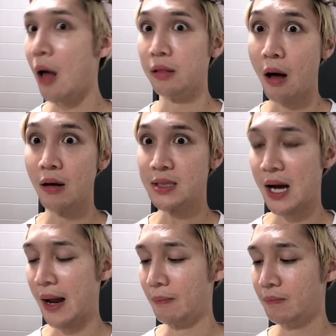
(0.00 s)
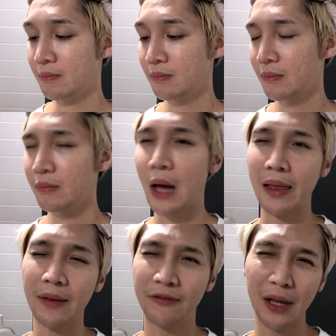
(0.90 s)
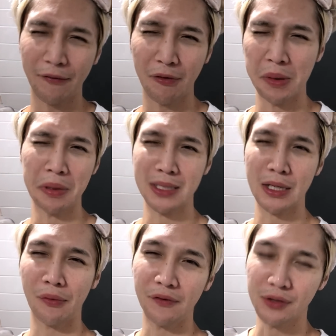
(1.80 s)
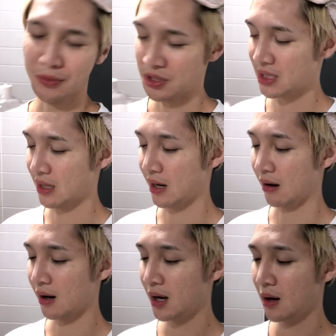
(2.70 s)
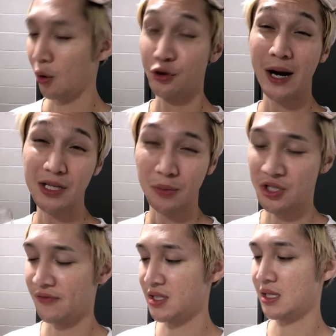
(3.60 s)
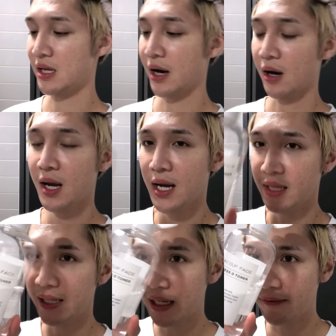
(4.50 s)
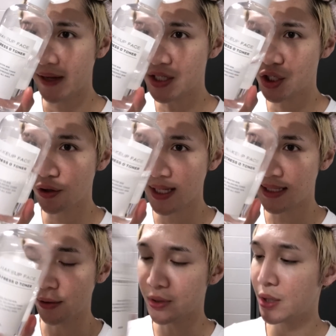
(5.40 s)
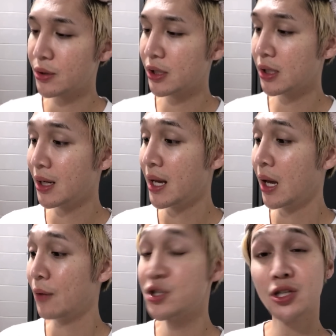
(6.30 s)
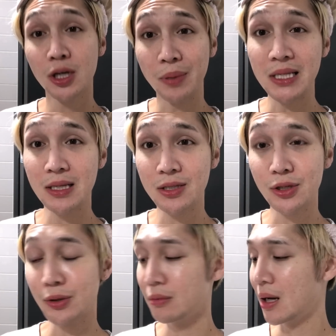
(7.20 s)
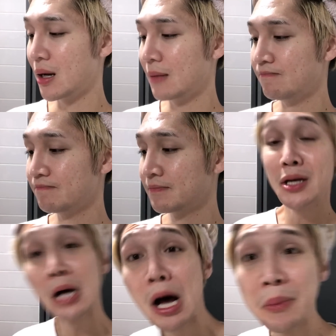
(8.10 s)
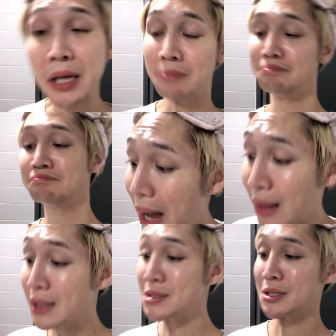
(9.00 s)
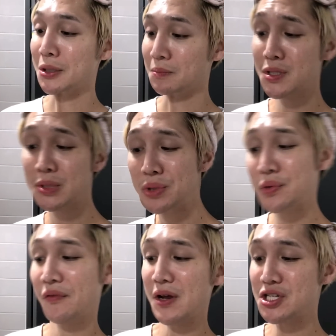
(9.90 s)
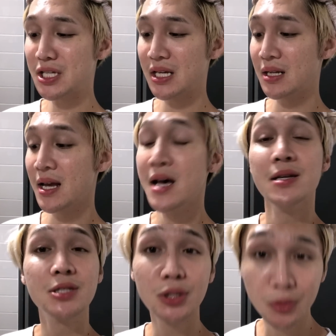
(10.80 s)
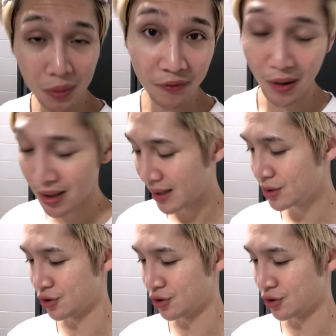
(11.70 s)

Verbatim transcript: a long time. I feel like for me because I review so much skincare or try so much different skincare. The Nakeup Face Stress Zero Toner, which is good because it's also um, calming, balancing, for smooth and fresh skin, suitable for all